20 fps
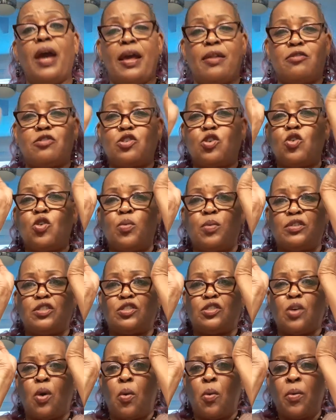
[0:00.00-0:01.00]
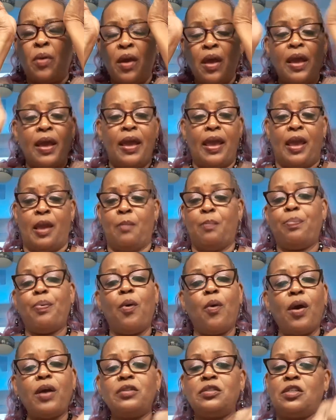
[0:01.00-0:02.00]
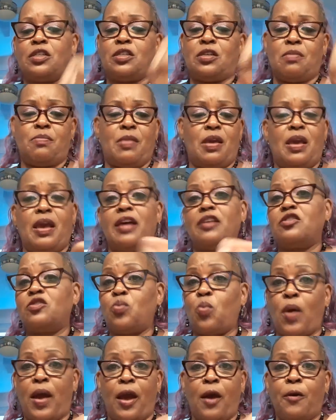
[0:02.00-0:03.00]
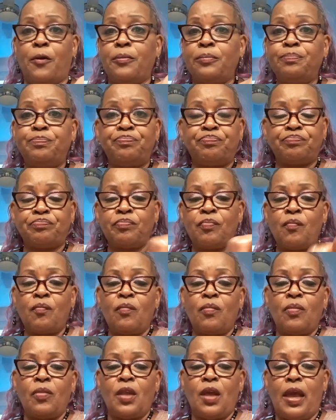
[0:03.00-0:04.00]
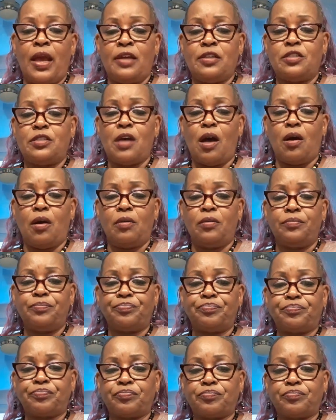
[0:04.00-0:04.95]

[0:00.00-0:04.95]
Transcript: and school was so important to me as well. And so,